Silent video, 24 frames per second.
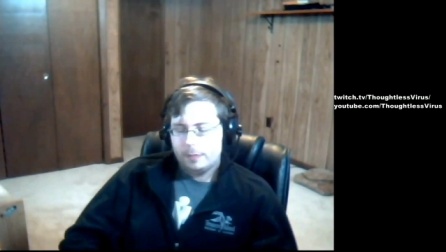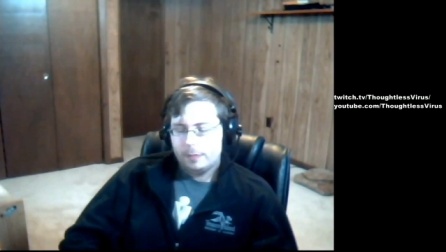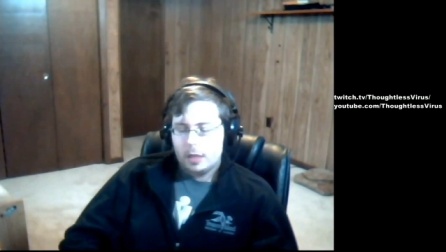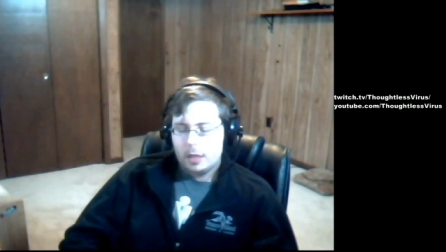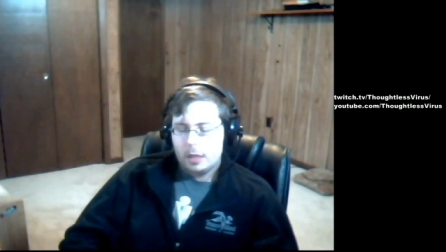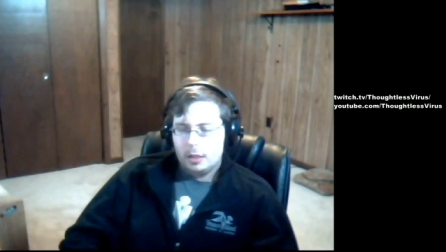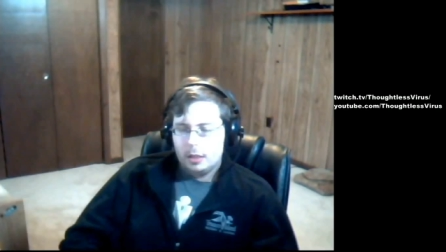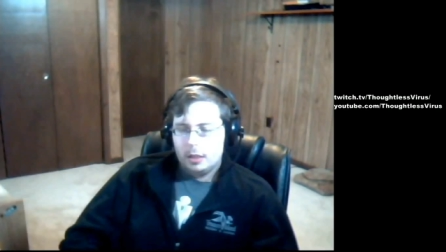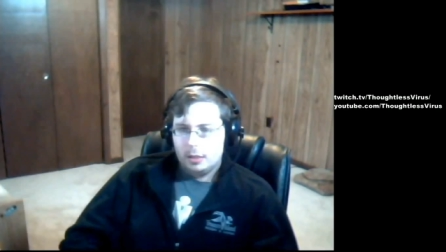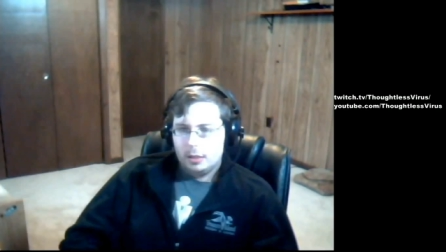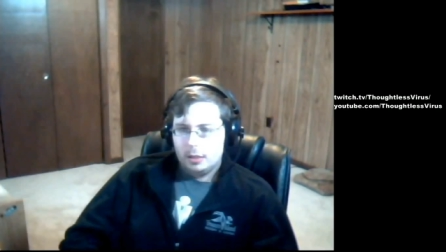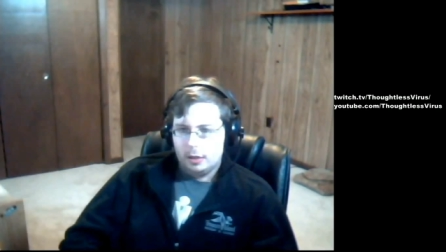
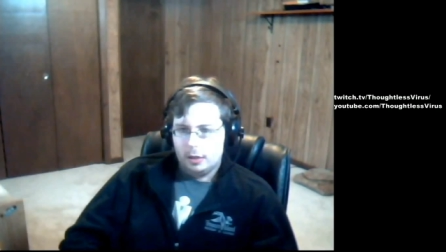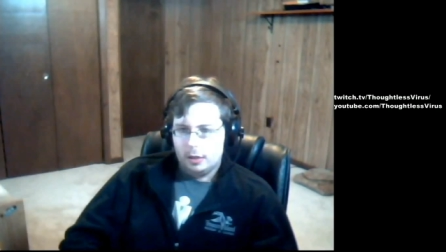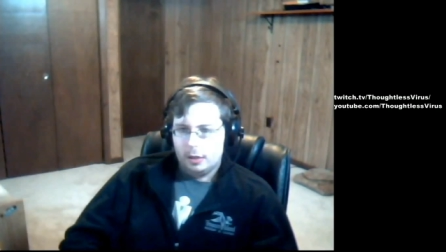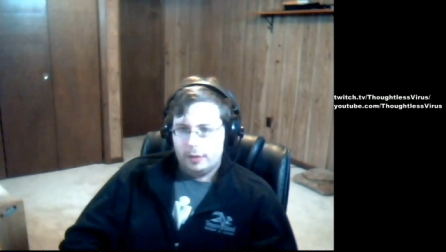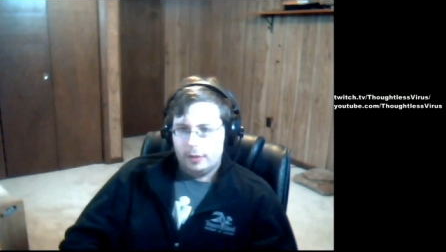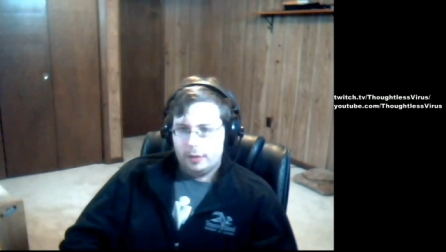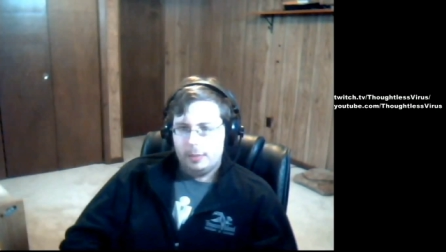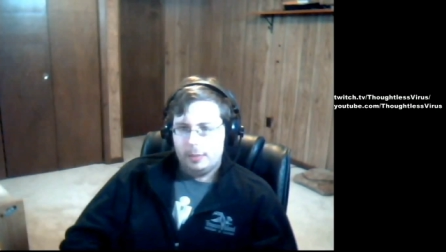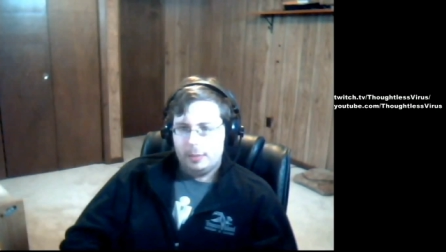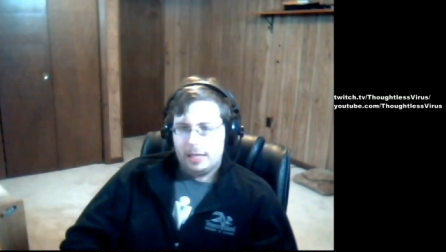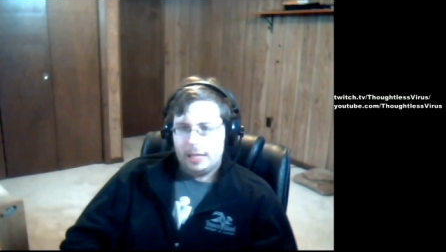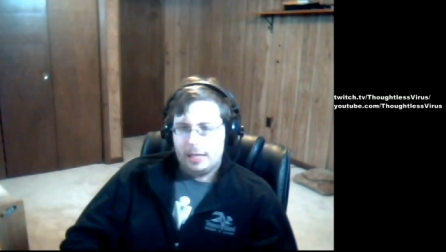And there'll
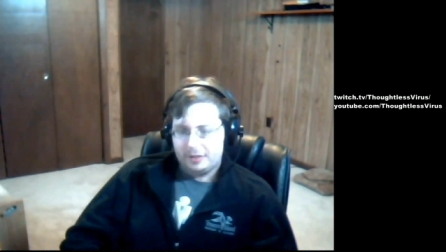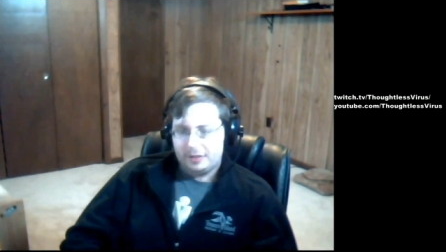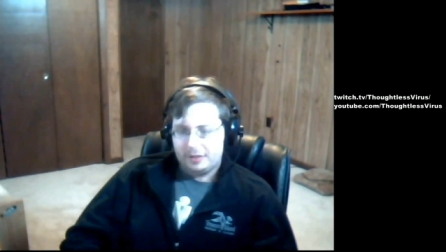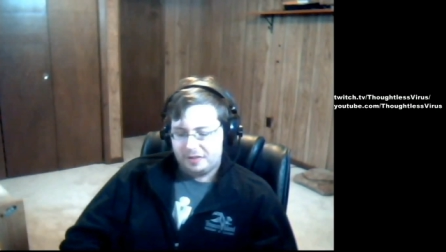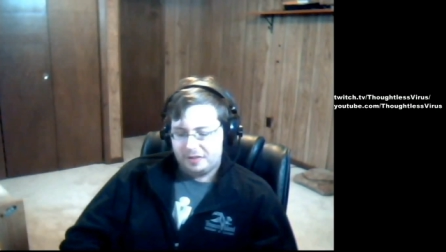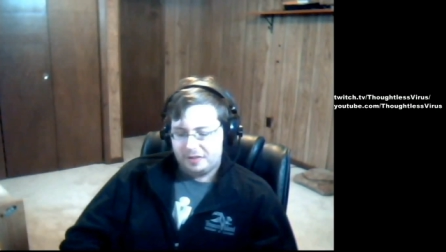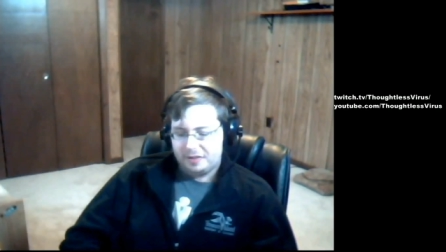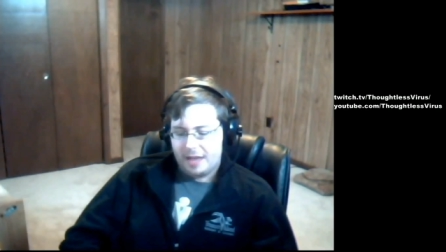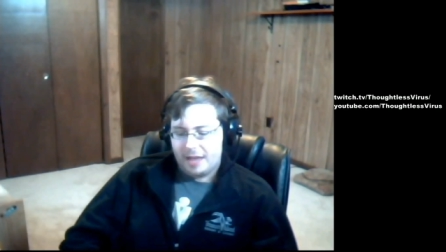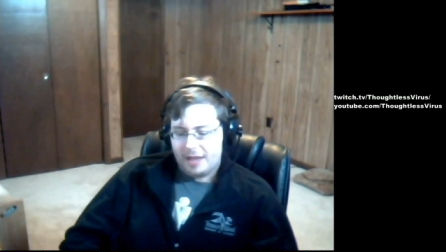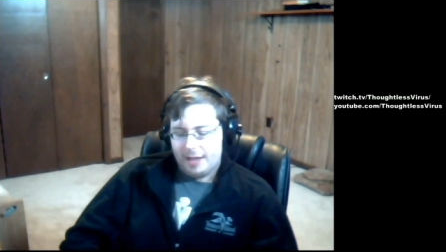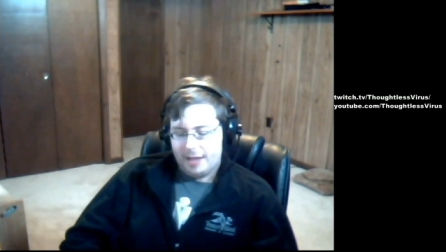be lots of
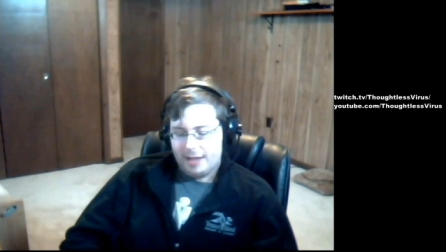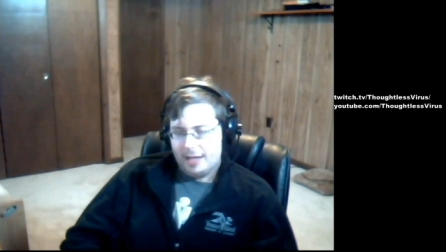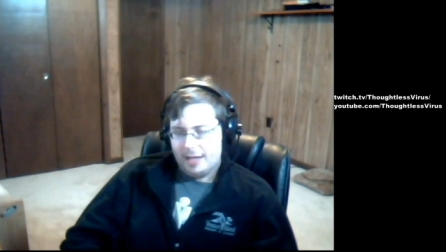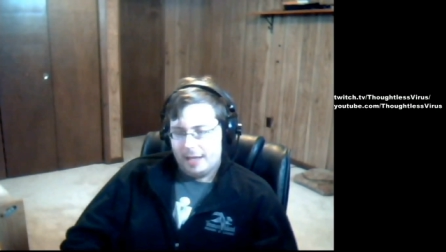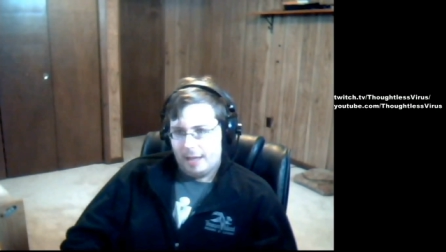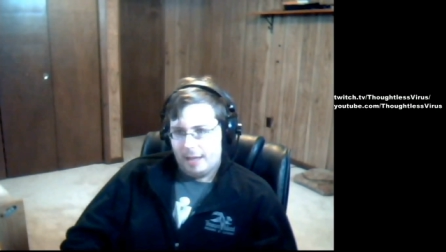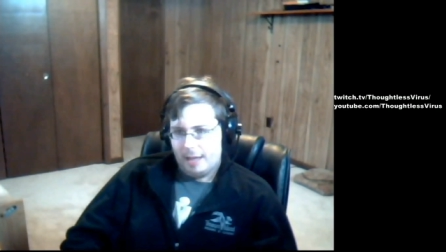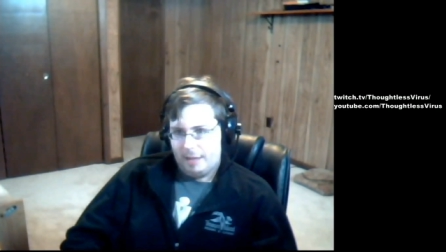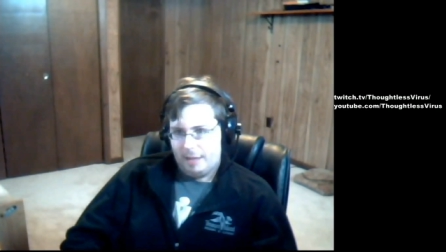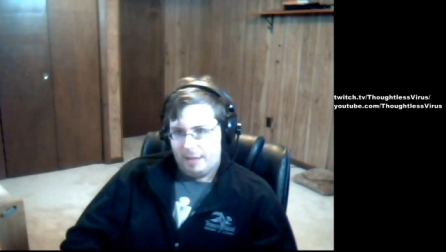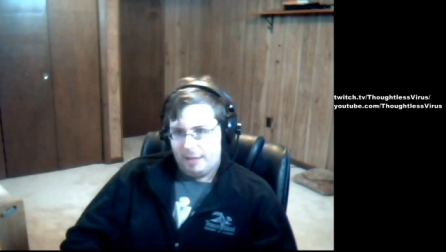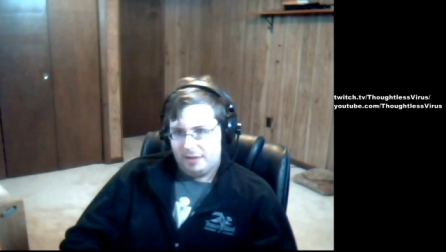snide
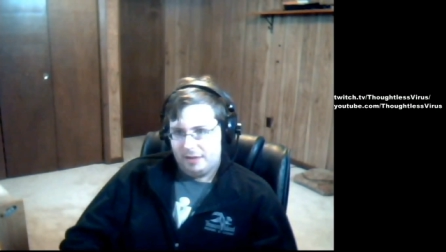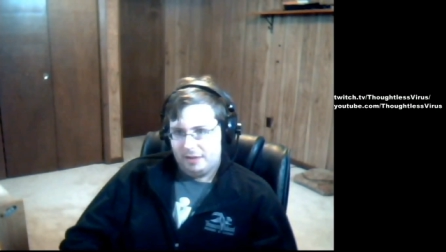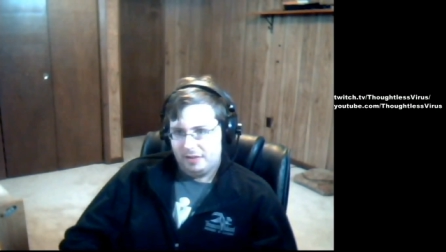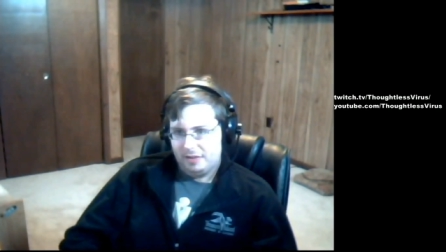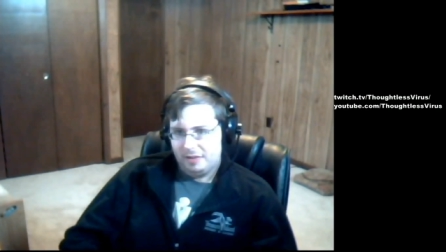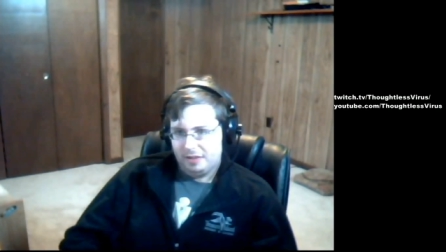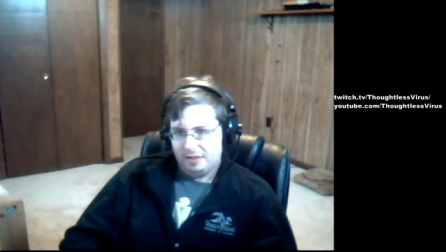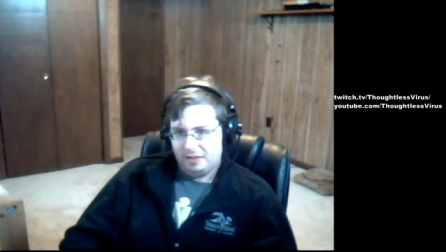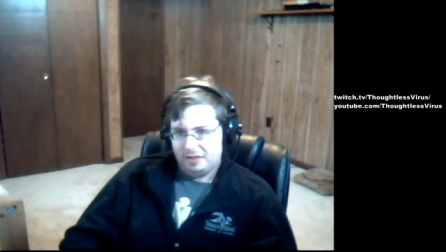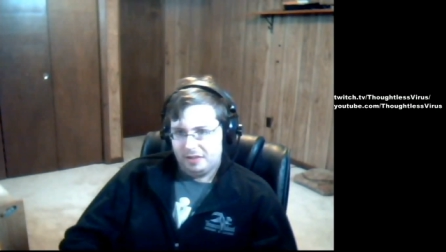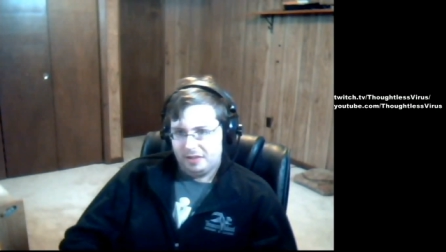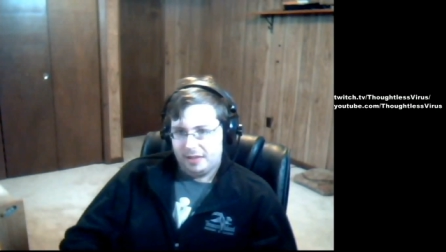comments and
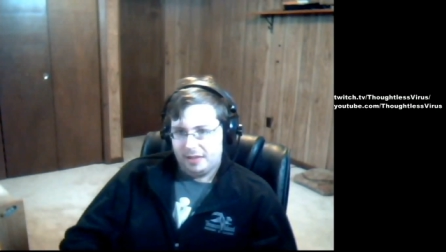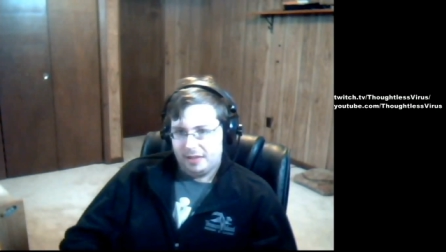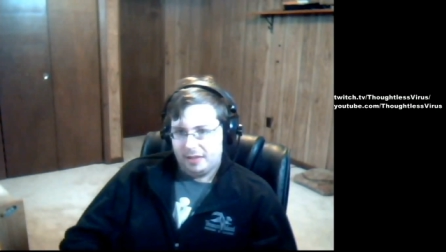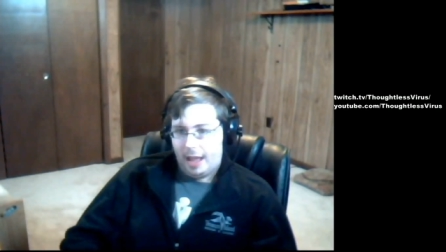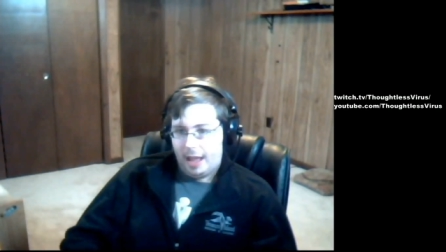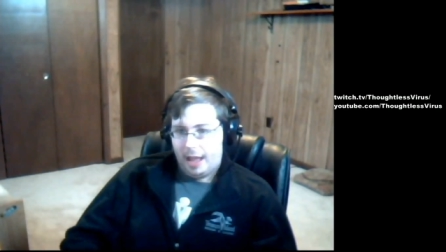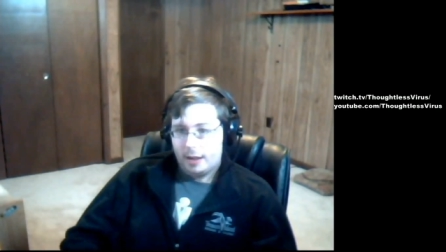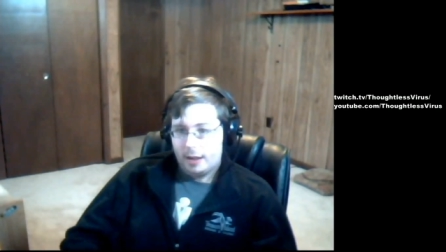things like that.